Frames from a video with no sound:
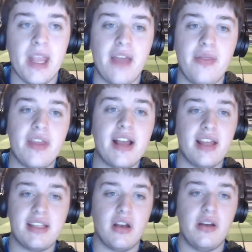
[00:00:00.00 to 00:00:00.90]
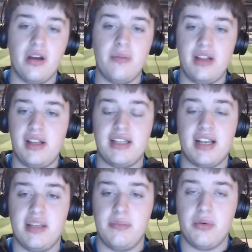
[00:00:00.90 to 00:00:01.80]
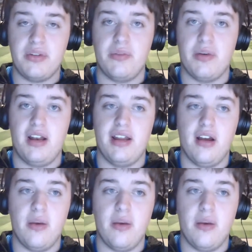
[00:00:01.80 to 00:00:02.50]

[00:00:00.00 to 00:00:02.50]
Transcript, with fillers: And that that's I, I'm in the exact same boat as you, Bradley.